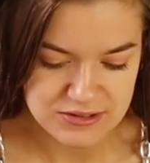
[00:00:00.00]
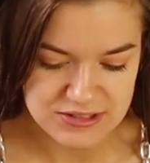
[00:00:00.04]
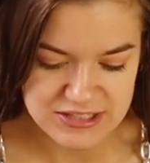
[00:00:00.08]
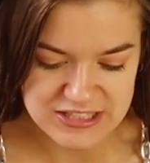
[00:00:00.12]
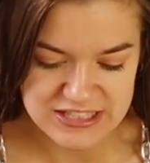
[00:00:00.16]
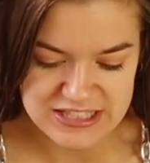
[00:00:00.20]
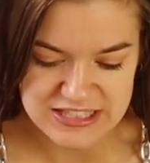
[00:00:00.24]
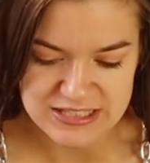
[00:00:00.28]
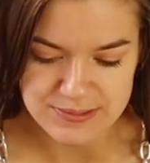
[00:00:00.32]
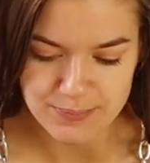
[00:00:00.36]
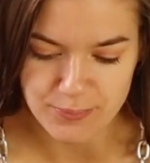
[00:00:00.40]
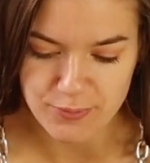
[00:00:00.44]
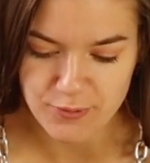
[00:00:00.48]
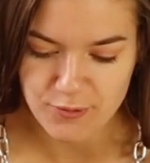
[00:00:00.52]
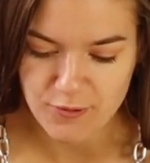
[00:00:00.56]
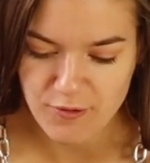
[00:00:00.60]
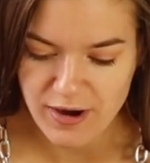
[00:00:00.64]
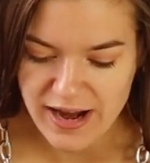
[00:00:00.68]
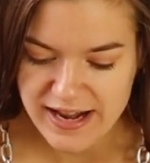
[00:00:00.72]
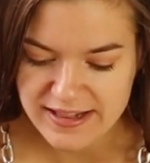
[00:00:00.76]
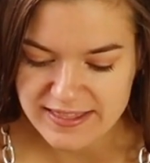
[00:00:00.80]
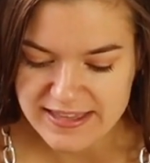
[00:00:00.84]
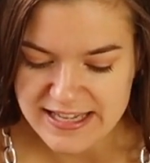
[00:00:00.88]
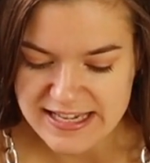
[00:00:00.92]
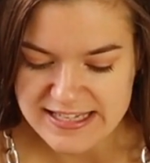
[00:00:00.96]

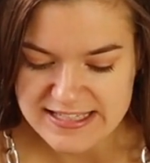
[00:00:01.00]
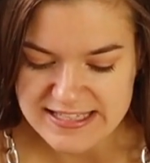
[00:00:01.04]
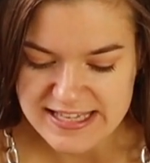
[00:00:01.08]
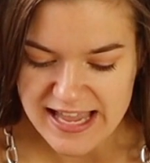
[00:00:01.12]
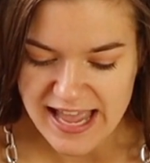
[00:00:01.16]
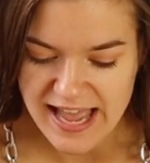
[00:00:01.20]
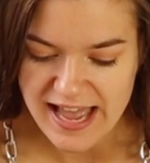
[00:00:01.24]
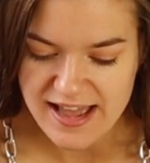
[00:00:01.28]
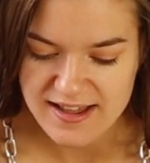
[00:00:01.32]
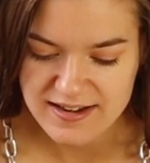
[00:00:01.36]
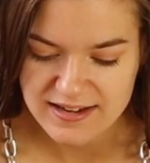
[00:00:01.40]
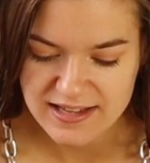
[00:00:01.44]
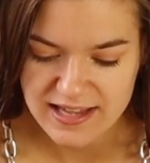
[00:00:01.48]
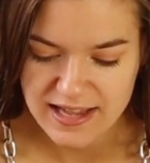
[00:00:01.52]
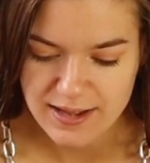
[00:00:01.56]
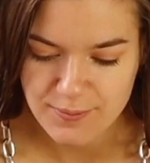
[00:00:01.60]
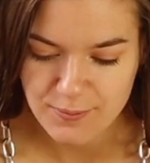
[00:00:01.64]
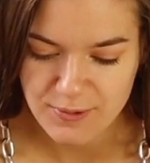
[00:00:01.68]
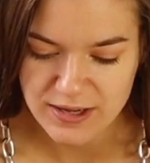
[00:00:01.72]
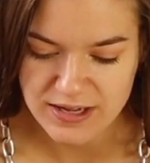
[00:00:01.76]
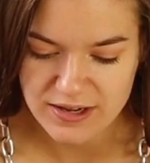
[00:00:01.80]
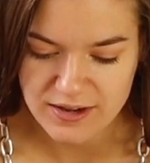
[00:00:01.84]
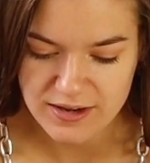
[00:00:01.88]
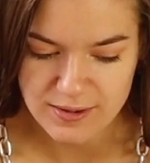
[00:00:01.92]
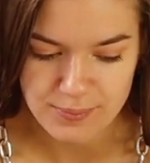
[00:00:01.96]
spread these out
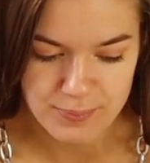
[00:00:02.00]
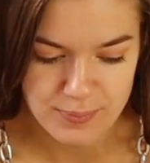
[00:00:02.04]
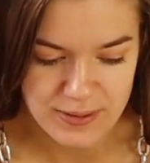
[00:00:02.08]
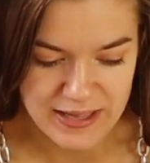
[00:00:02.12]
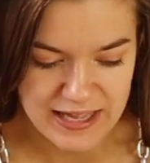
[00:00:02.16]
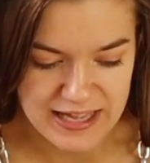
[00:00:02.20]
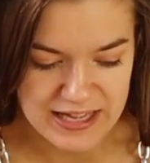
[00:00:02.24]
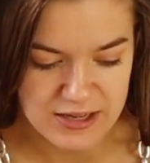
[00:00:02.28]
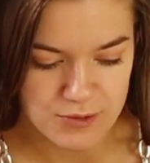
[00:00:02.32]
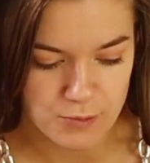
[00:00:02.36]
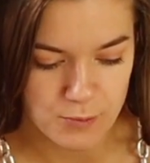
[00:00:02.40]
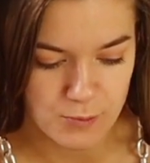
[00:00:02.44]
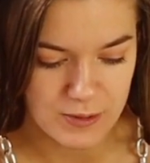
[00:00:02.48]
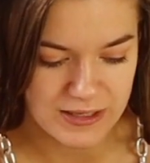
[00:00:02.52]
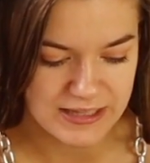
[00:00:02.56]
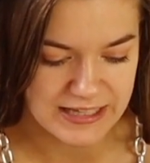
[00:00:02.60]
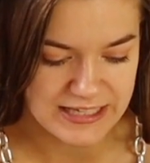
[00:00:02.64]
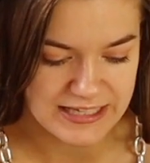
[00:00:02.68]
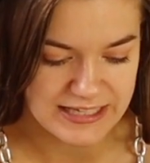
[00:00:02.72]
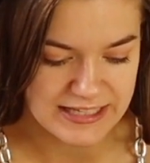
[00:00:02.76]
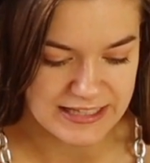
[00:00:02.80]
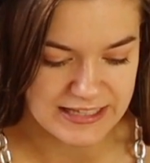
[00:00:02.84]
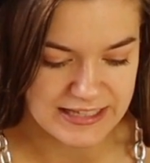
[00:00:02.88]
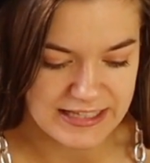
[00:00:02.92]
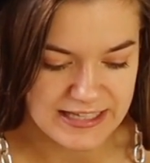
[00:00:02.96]
and we're gonna pick
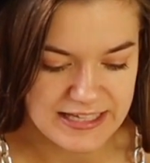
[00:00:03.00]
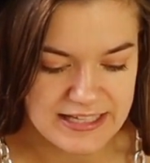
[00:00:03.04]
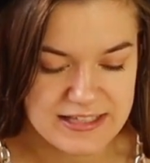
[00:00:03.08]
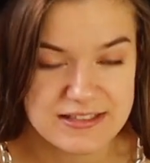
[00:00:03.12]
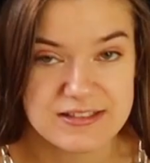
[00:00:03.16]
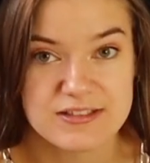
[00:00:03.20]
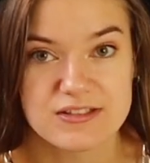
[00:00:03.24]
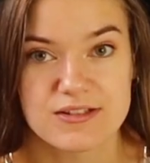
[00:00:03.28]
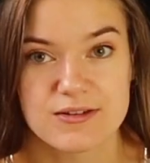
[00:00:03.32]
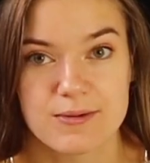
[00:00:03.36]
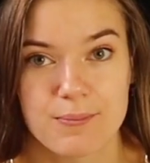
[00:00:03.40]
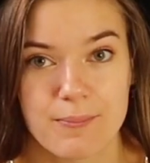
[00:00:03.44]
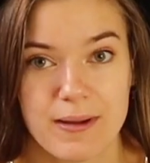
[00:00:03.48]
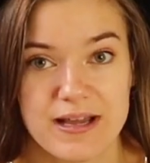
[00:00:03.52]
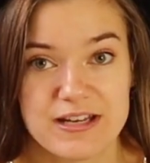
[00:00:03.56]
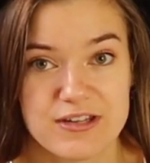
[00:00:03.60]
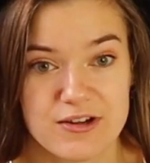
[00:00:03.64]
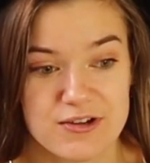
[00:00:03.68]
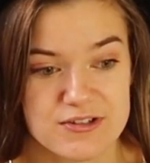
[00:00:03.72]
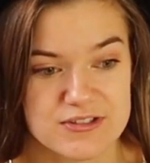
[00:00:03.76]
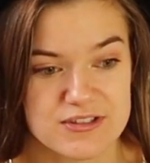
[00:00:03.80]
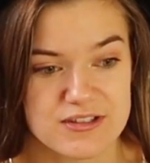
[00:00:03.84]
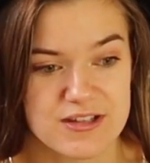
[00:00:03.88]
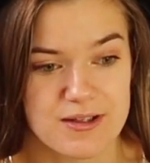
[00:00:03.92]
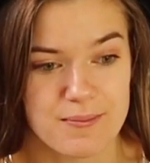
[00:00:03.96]
willy-nilly. My
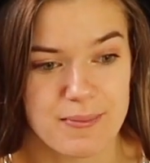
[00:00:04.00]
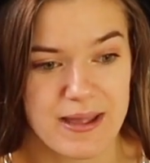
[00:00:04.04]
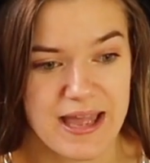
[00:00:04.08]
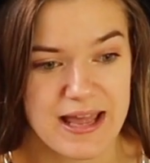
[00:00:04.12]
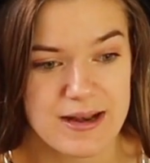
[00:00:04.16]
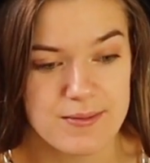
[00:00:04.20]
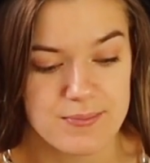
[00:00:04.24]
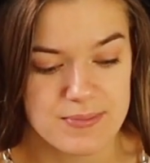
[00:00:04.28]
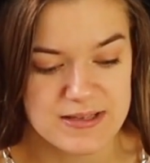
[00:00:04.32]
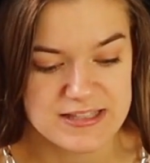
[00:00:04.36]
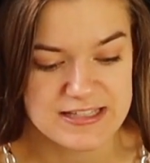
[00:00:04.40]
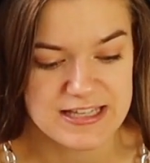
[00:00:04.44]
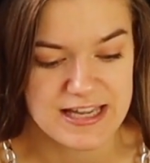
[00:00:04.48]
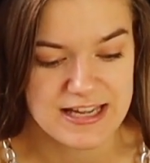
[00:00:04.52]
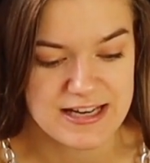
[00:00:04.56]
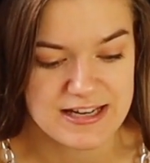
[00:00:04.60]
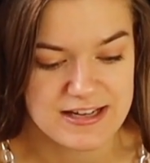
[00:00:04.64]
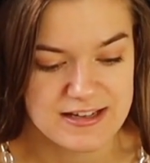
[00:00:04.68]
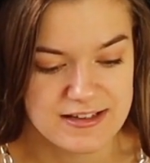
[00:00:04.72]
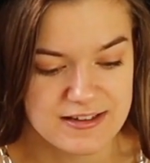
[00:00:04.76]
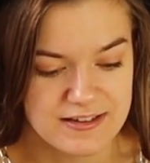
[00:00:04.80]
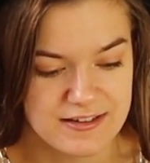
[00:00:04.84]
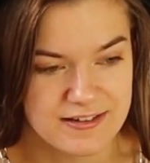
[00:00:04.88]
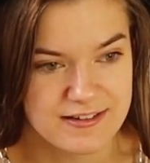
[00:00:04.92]
dog's on the bed. Biscuit.